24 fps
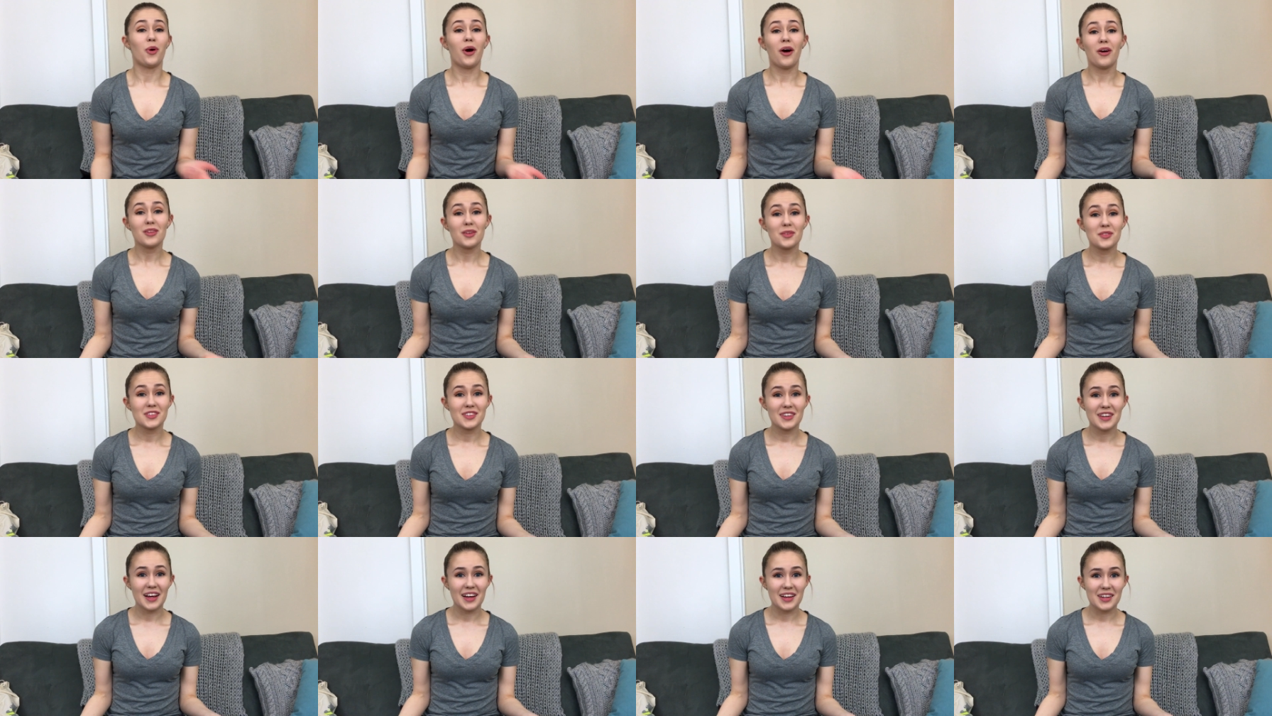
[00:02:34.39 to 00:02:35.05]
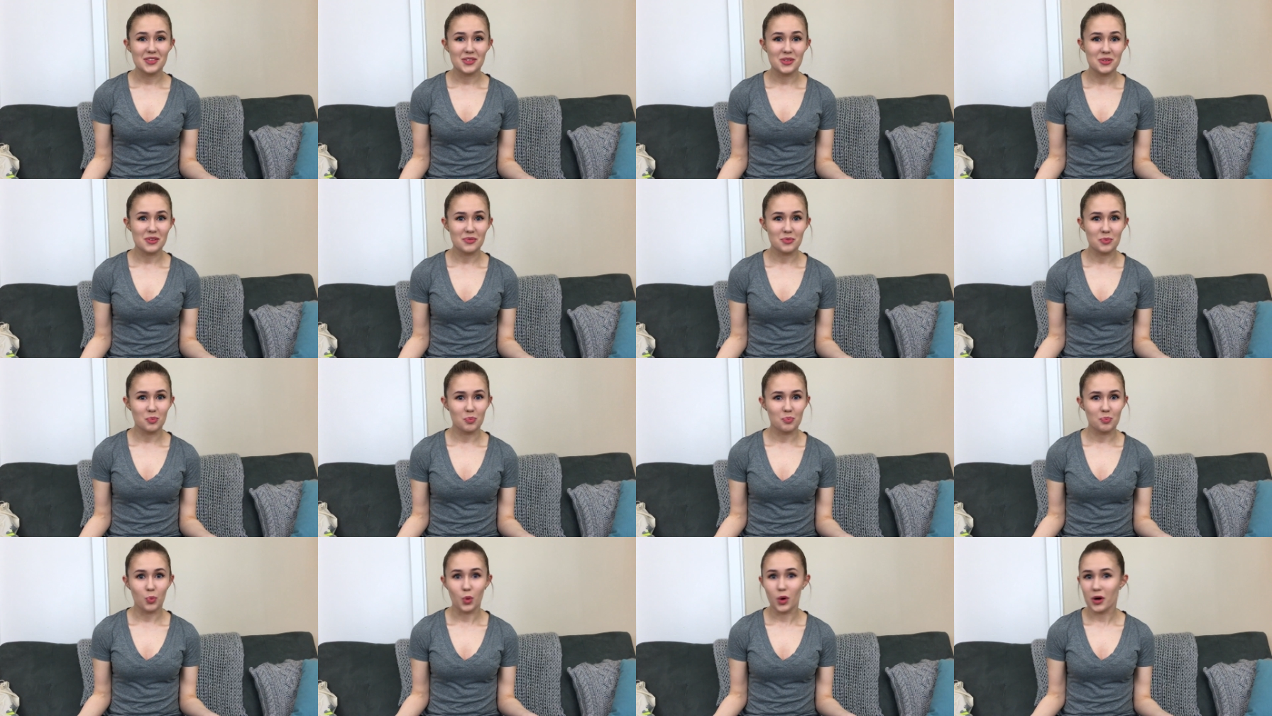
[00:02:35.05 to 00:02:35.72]
all of today's
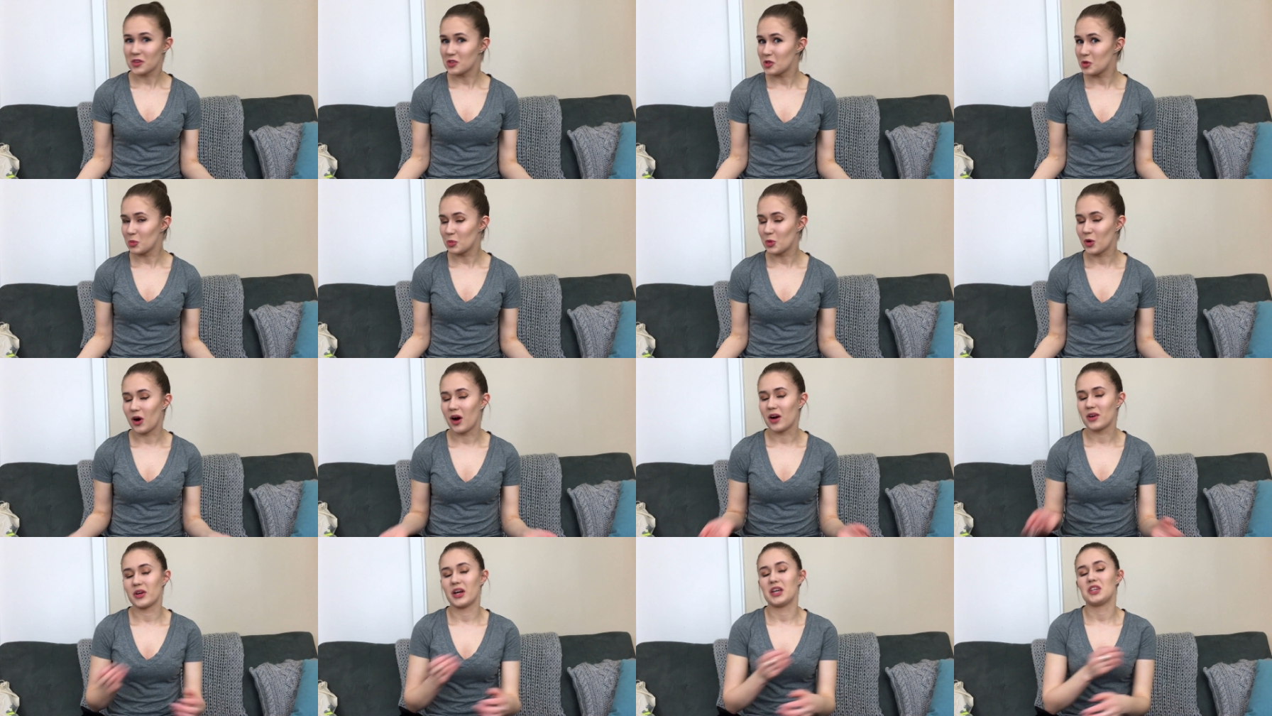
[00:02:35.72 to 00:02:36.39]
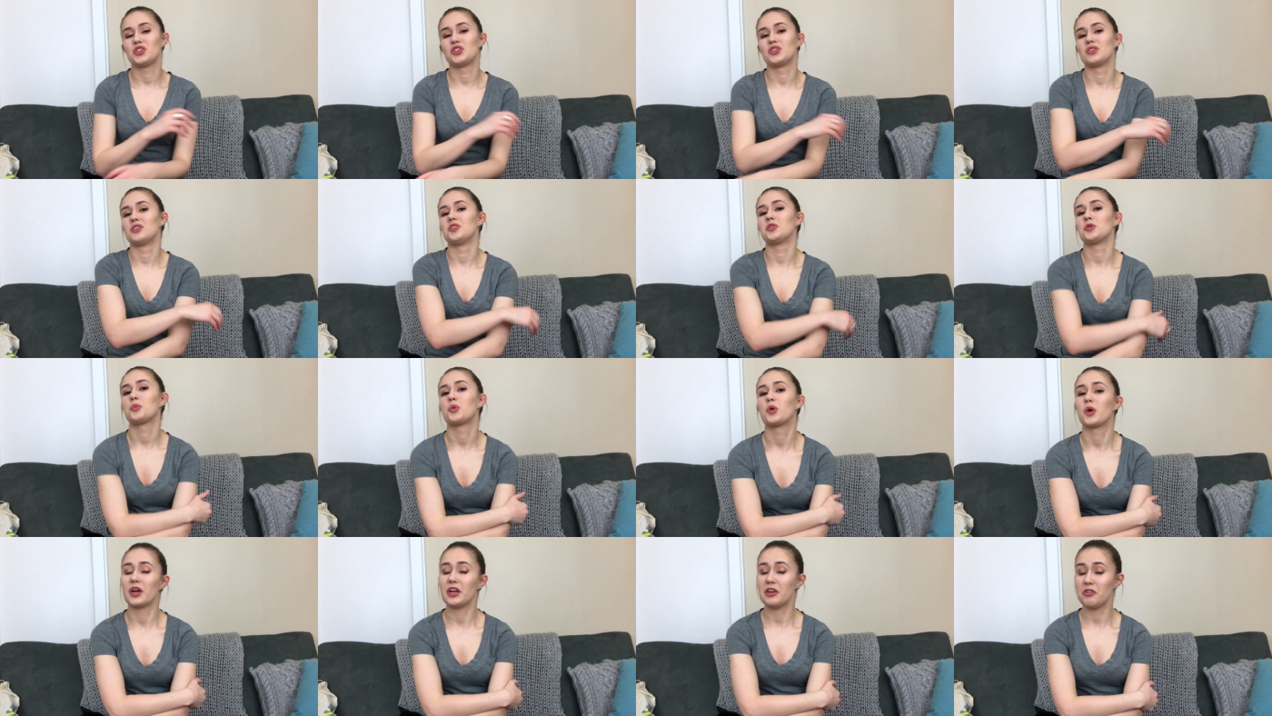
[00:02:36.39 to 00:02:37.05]
works in progress should look
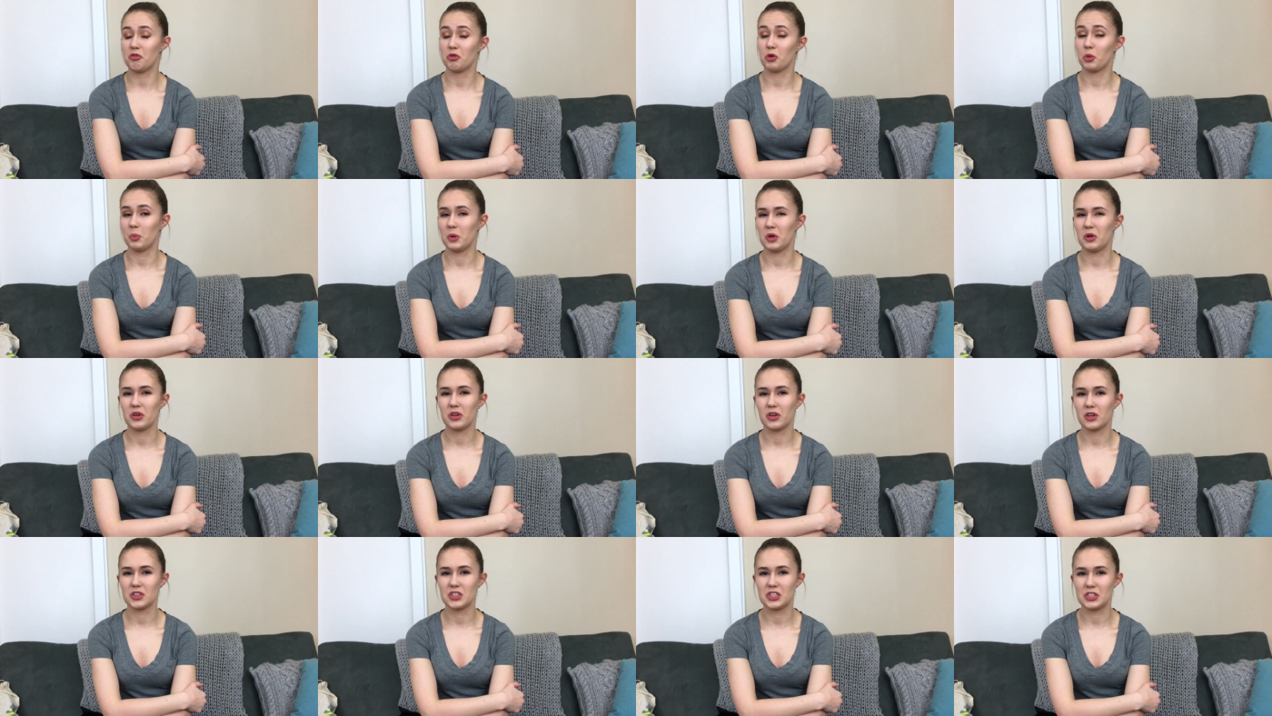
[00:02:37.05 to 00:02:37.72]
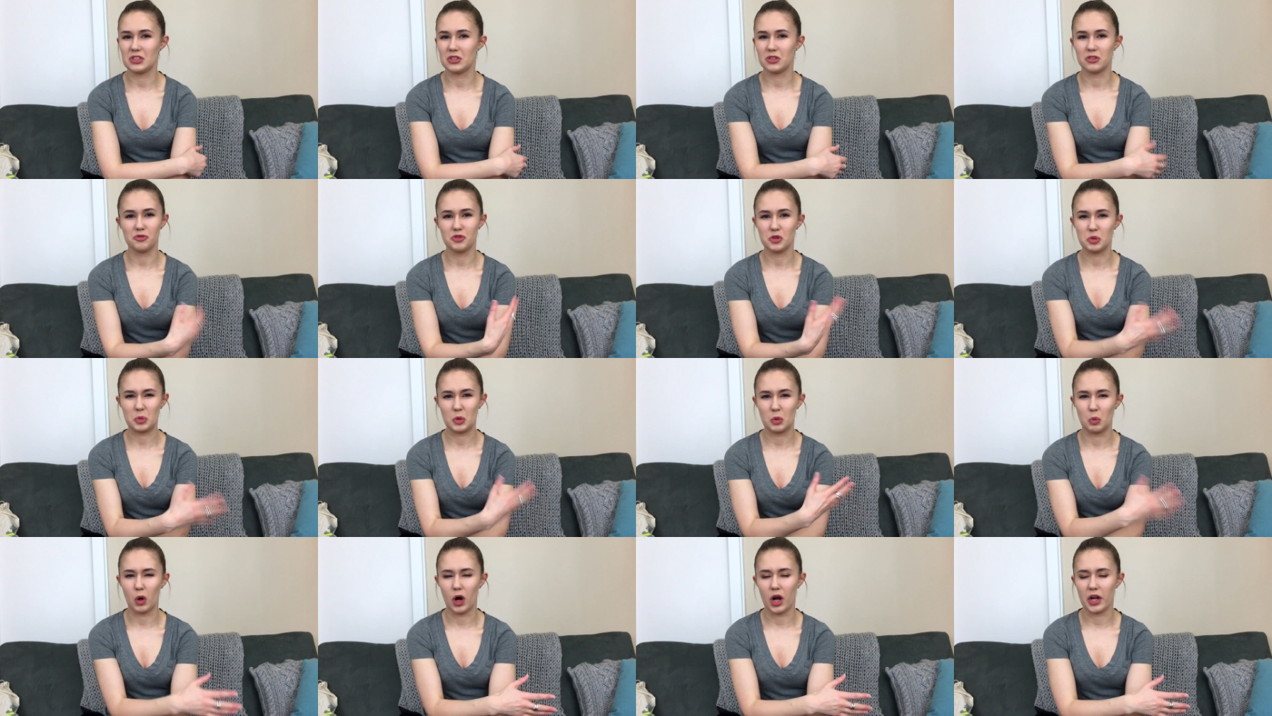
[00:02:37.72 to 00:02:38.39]
pretty familiar to you if you've
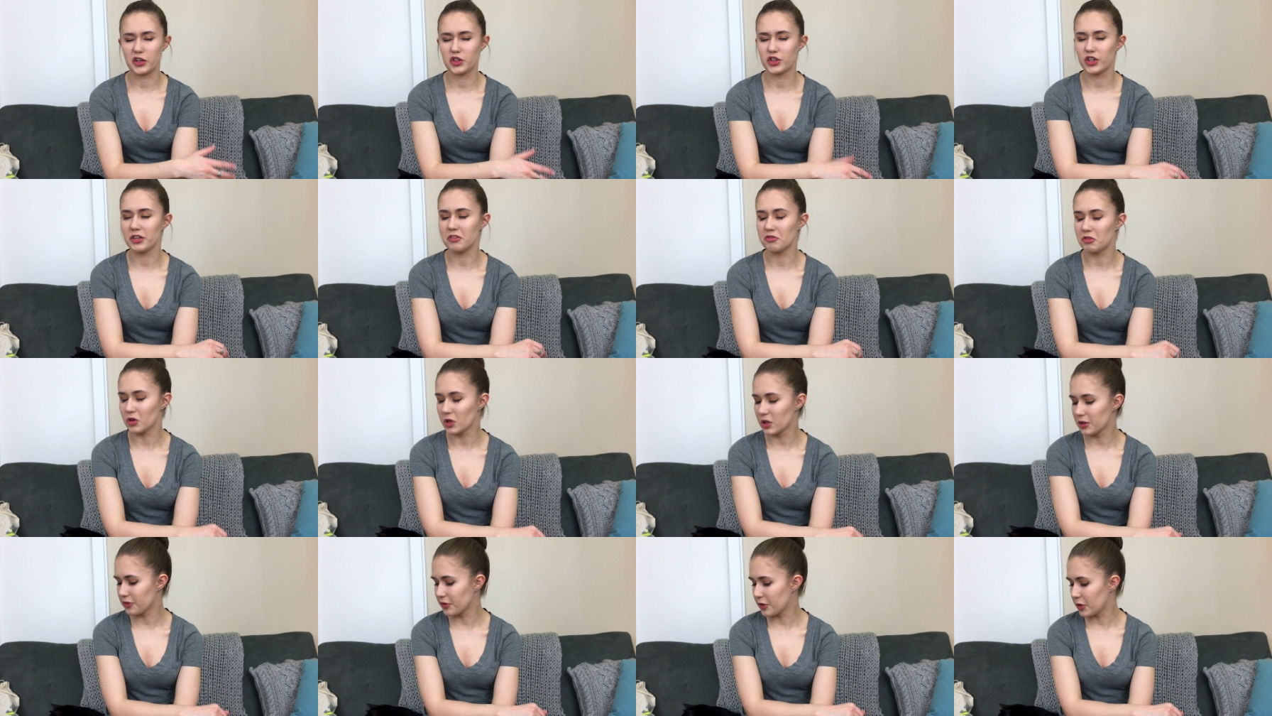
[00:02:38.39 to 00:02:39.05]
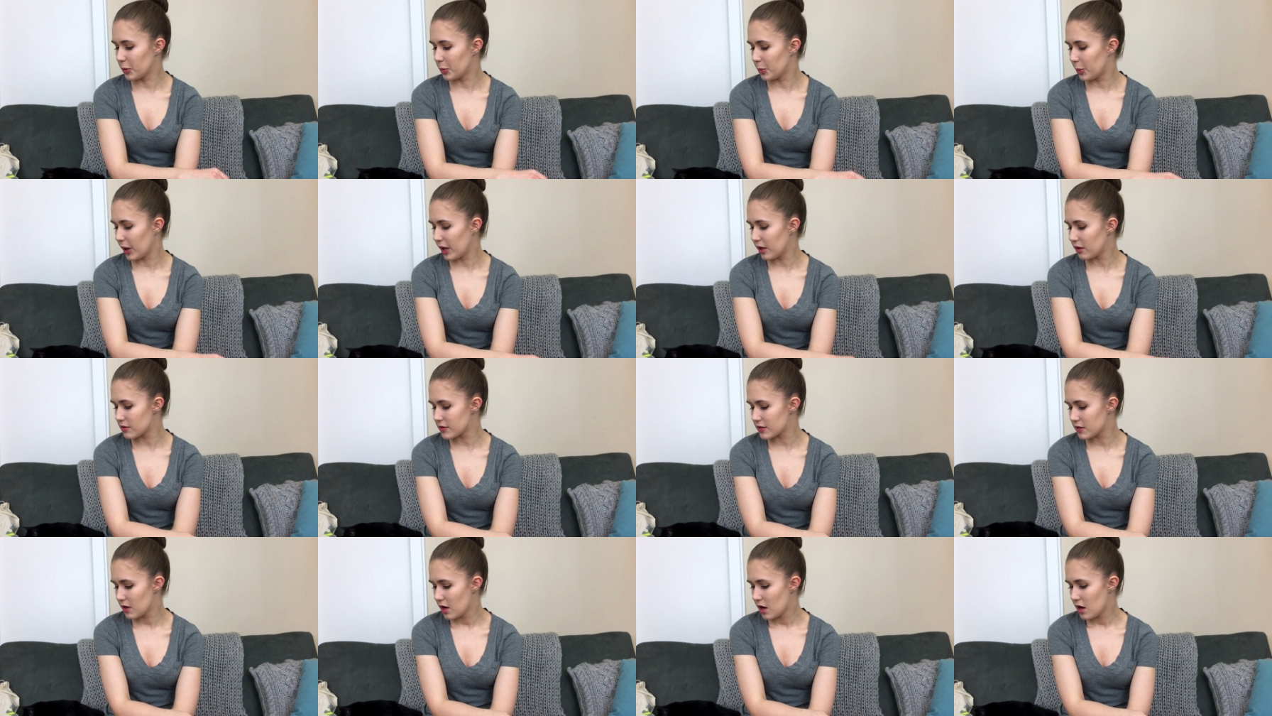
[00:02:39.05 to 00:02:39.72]
been watching for a little
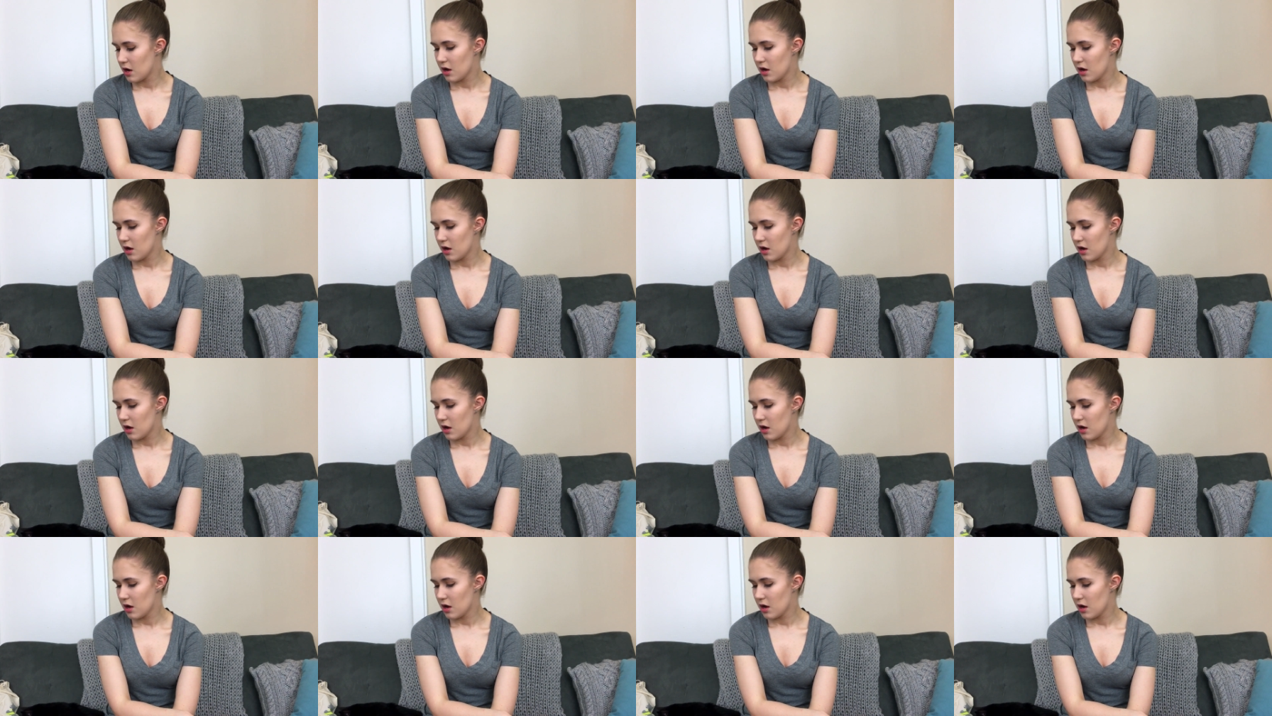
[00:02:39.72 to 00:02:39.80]
bit,